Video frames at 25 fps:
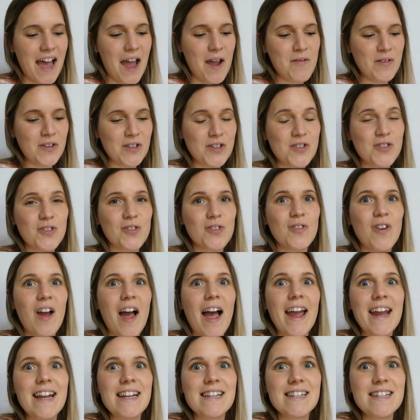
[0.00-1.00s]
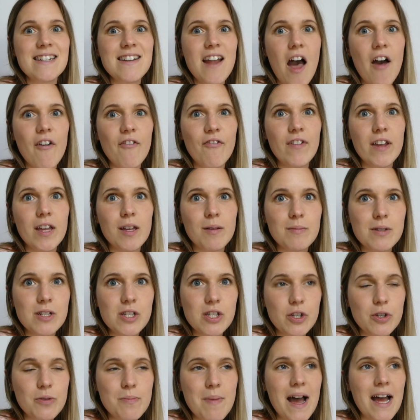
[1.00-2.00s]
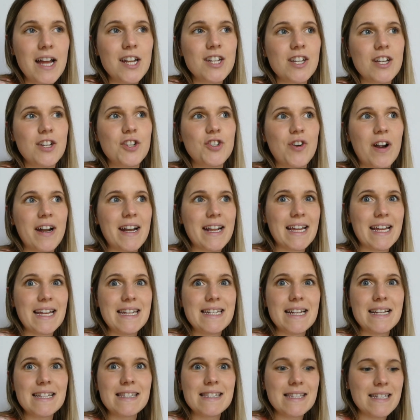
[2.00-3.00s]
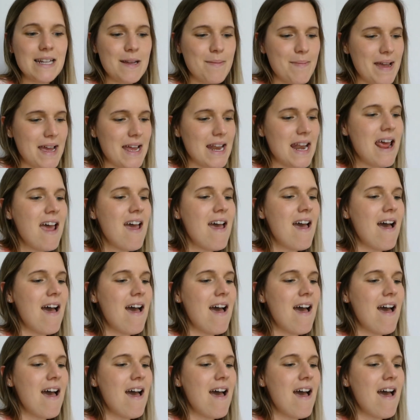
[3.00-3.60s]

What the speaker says: I will try to not film too much and try to condense it a bit.